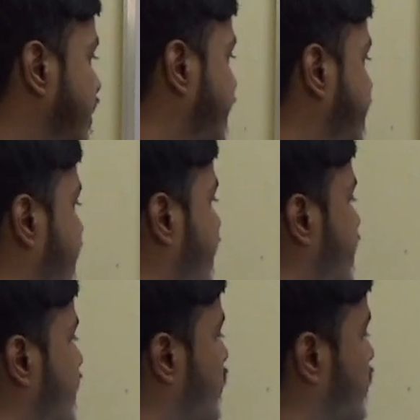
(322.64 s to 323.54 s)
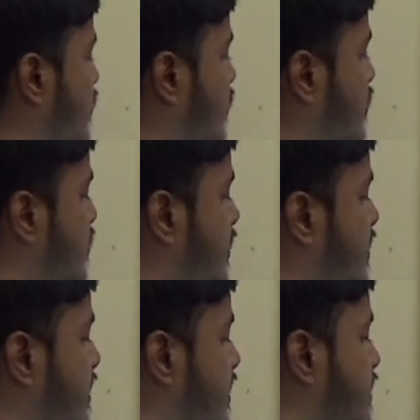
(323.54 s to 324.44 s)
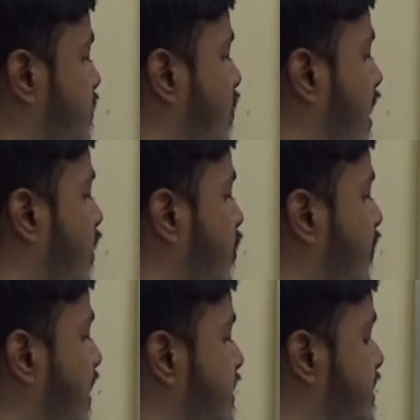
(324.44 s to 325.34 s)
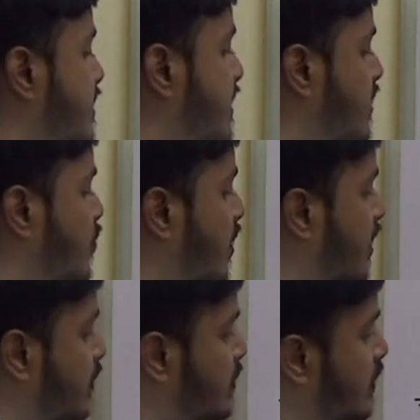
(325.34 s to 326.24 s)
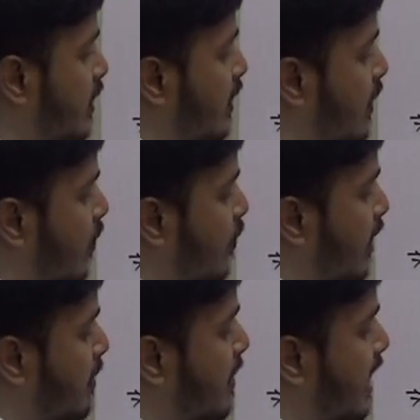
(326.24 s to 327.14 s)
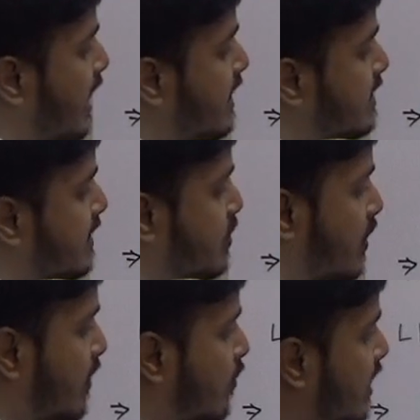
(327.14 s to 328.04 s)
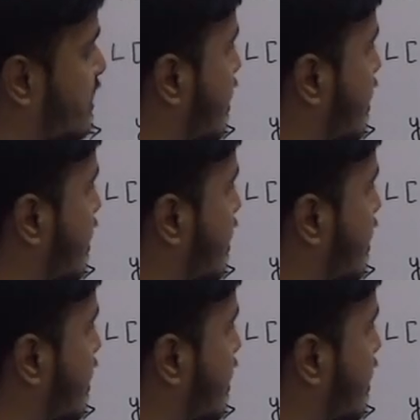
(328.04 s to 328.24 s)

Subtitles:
write directly also. So this is y of s is equal to 1 by s square. What is